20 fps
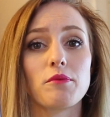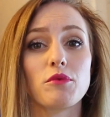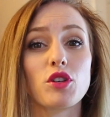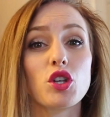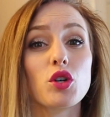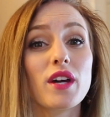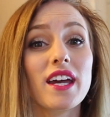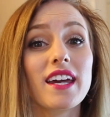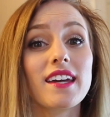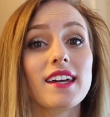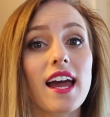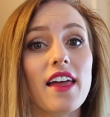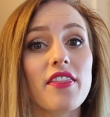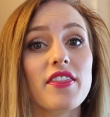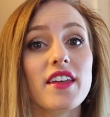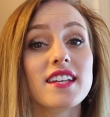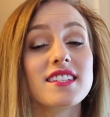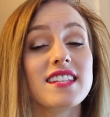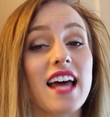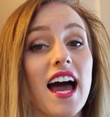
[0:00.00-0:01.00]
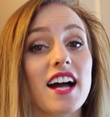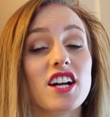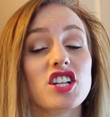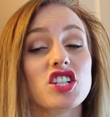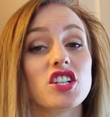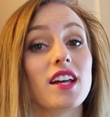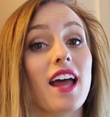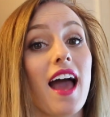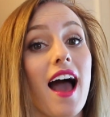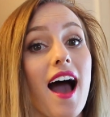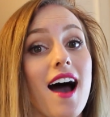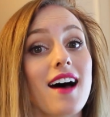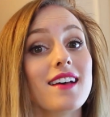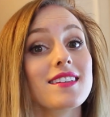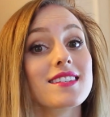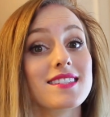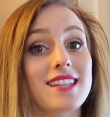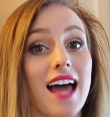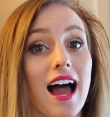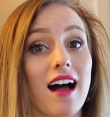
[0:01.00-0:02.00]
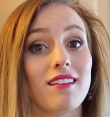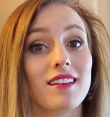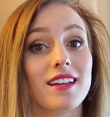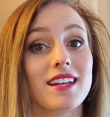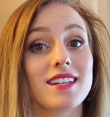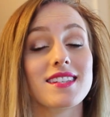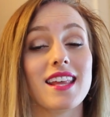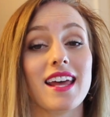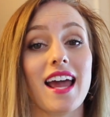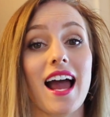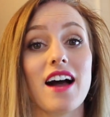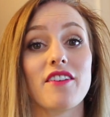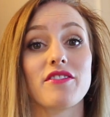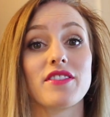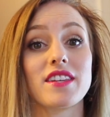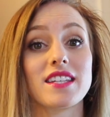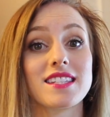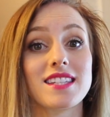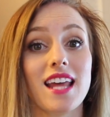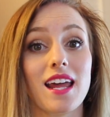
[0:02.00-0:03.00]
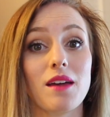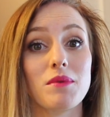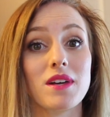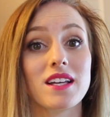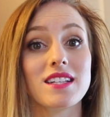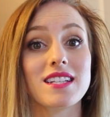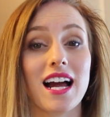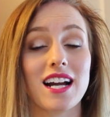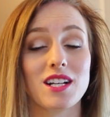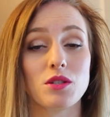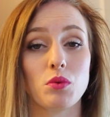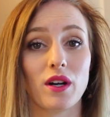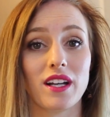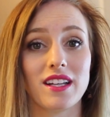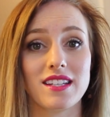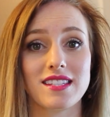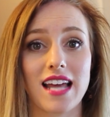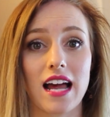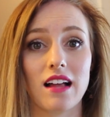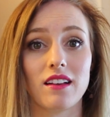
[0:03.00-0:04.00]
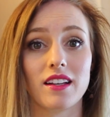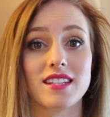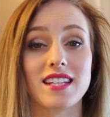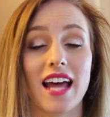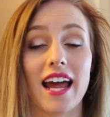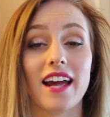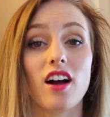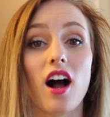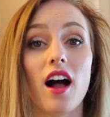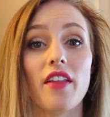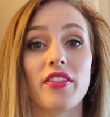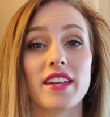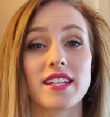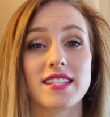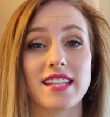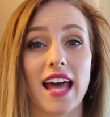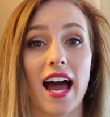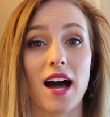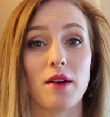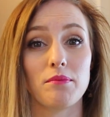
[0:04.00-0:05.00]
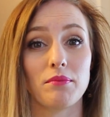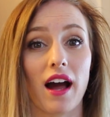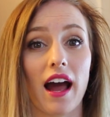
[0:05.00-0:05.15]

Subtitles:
You can get this actually at Sally's. They have the same exact one at Sally's. I got this at